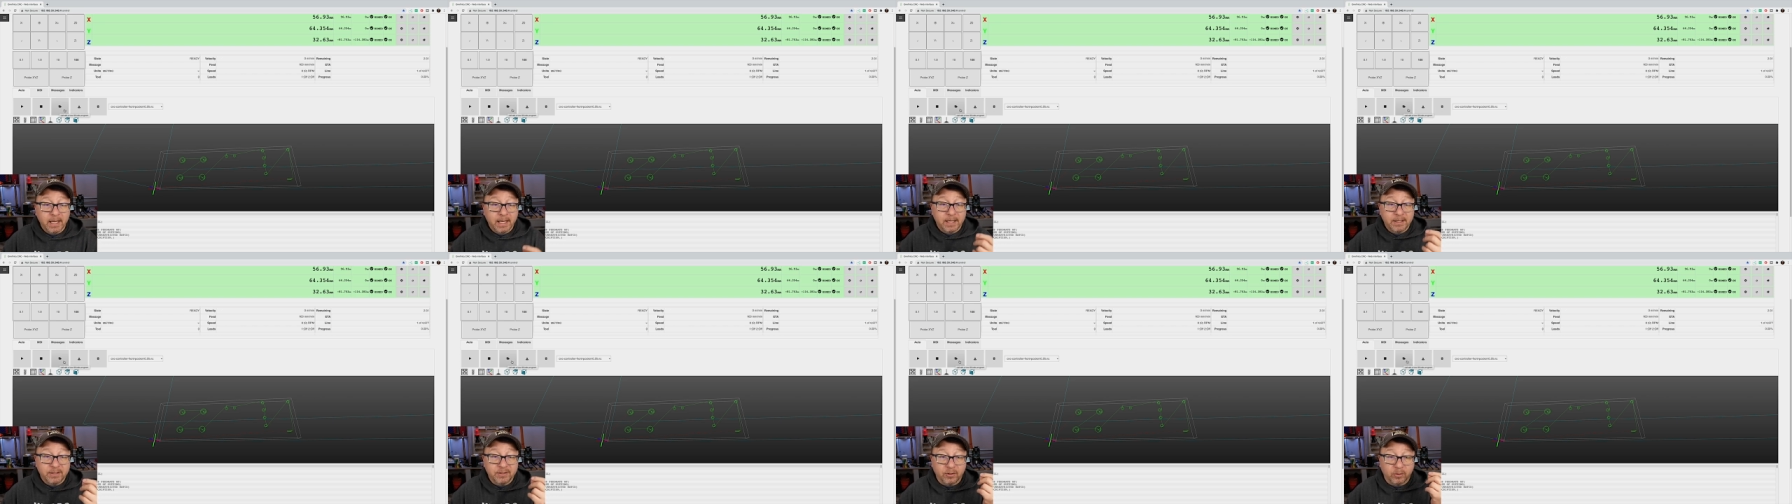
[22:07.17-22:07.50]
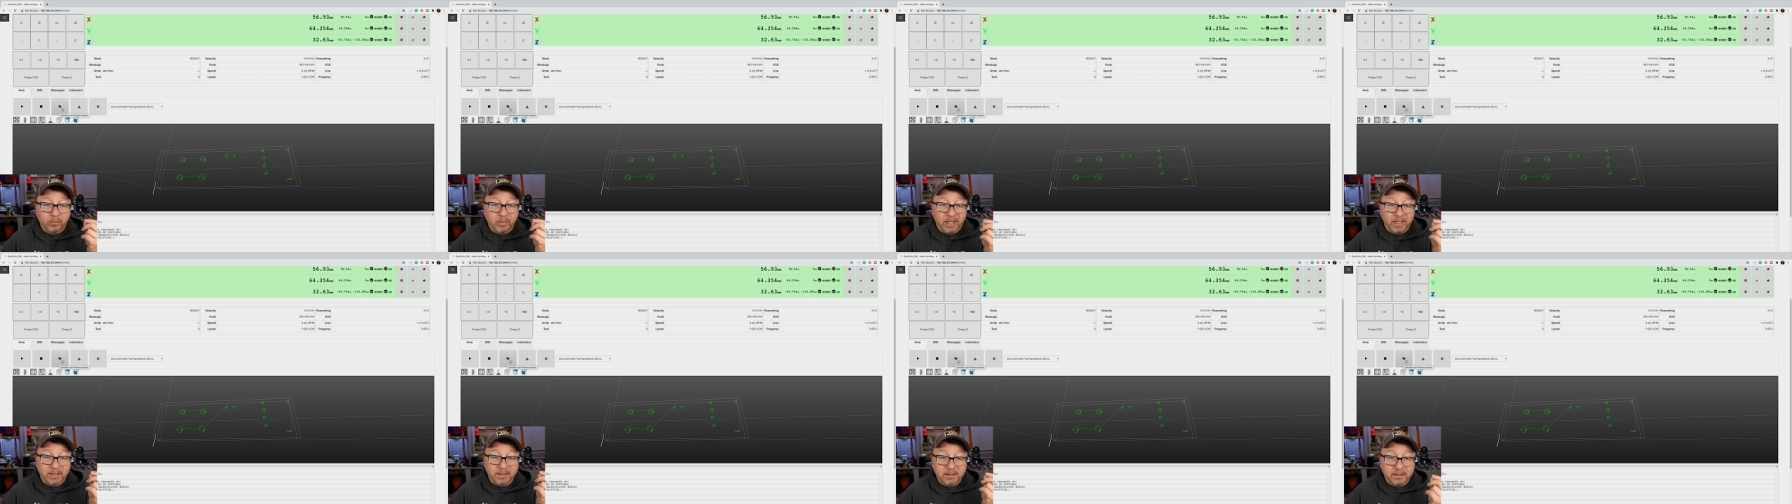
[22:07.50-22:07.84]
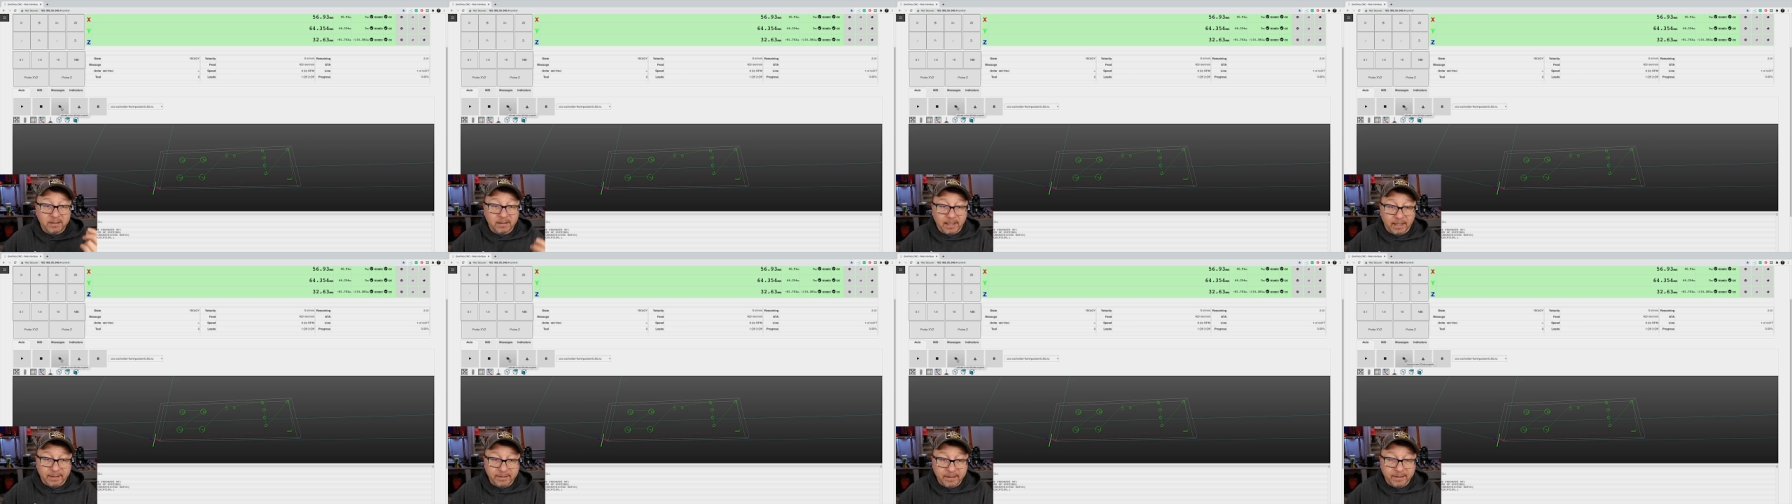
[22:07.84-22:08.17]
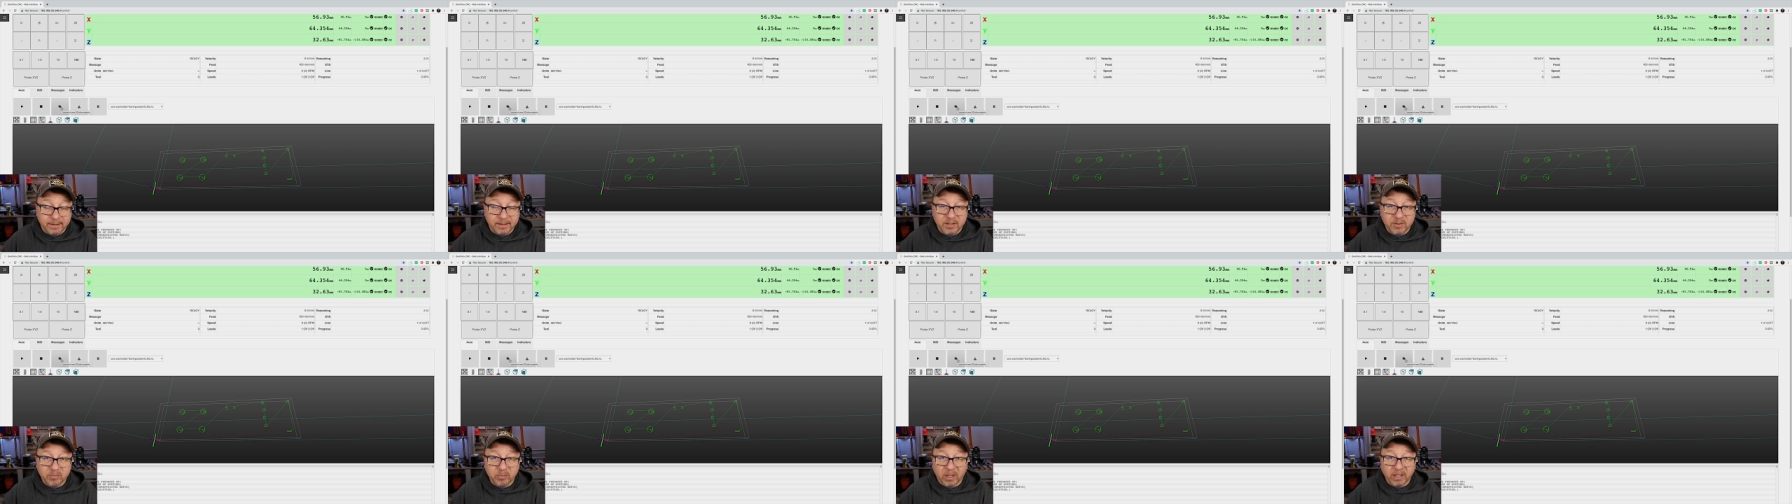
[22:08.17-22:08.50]
So by selecting
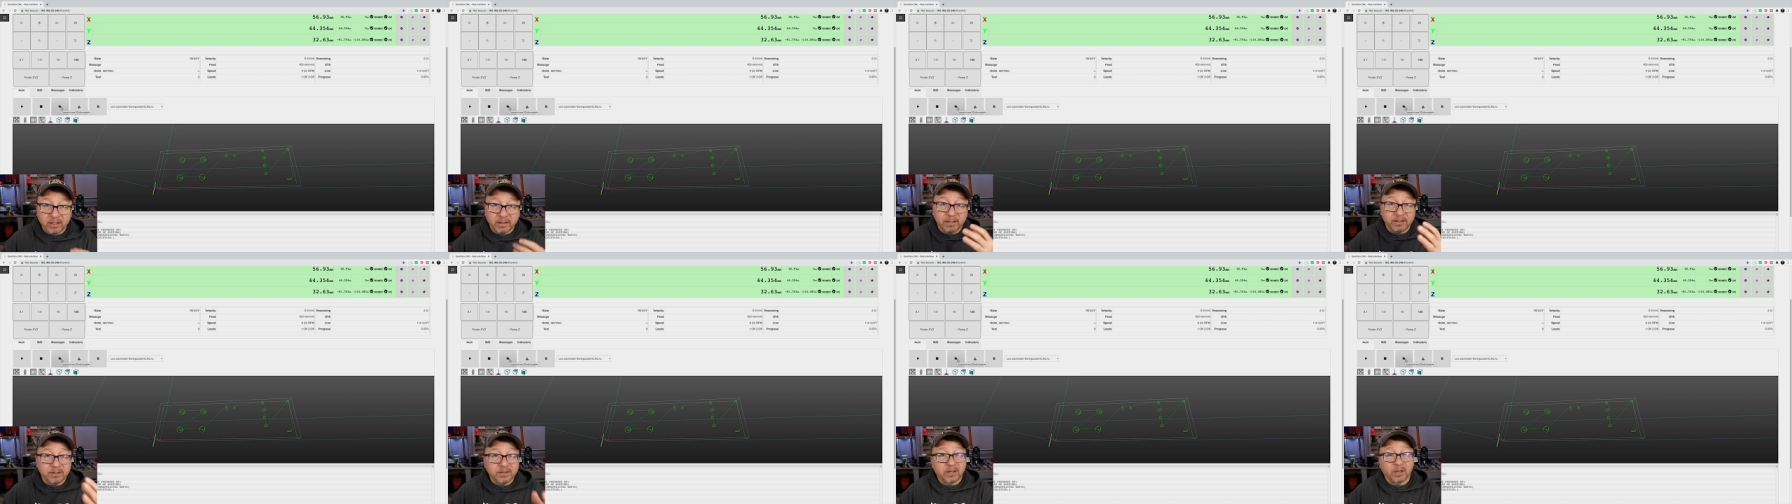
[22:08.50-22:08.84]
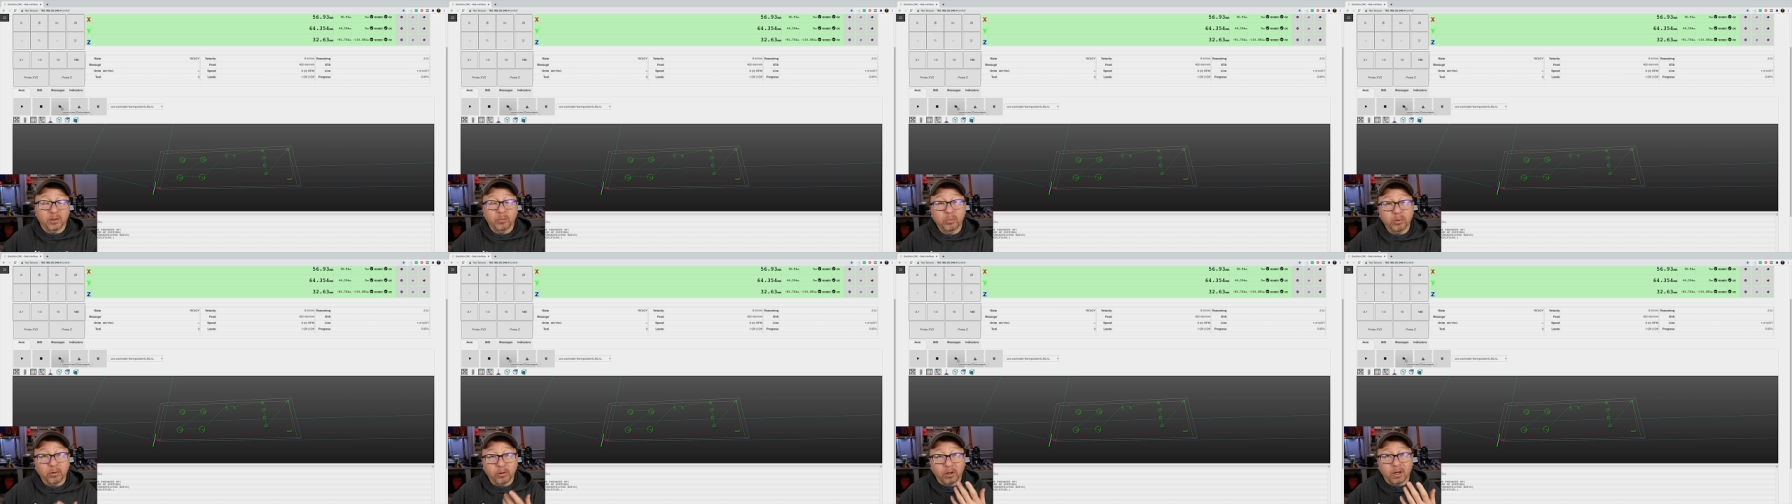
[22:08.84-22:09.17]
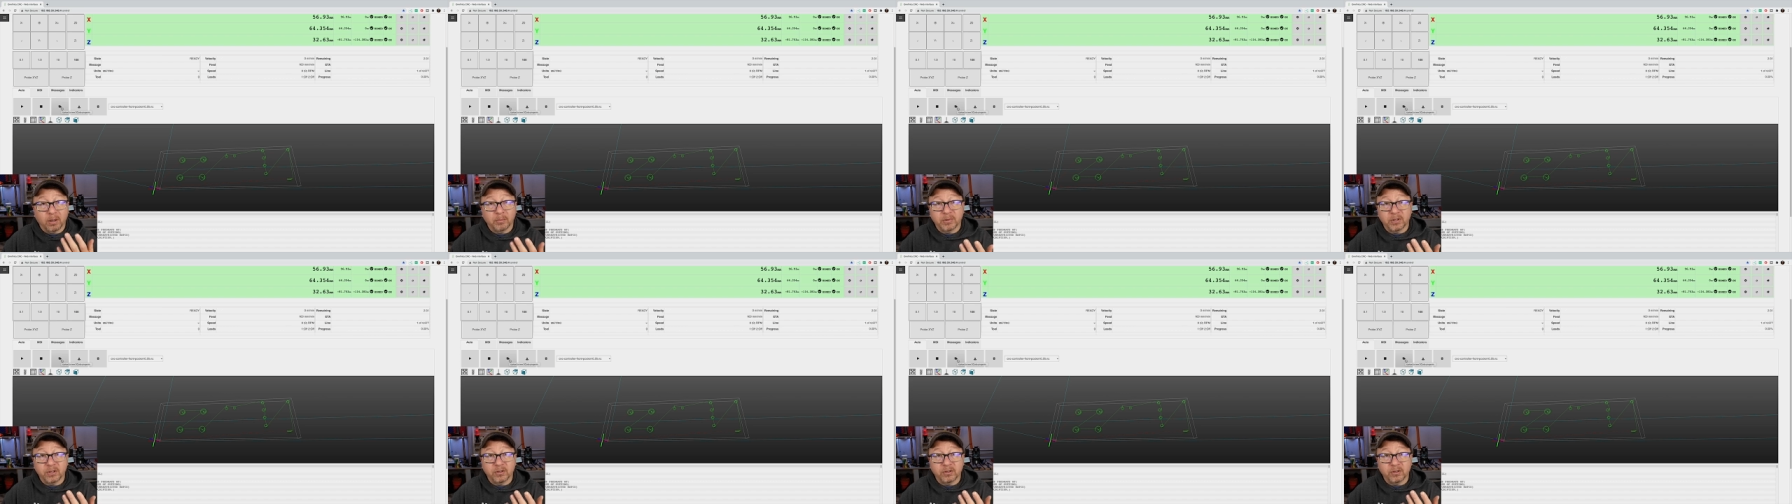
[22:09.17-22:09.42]
this button, it's going to prompt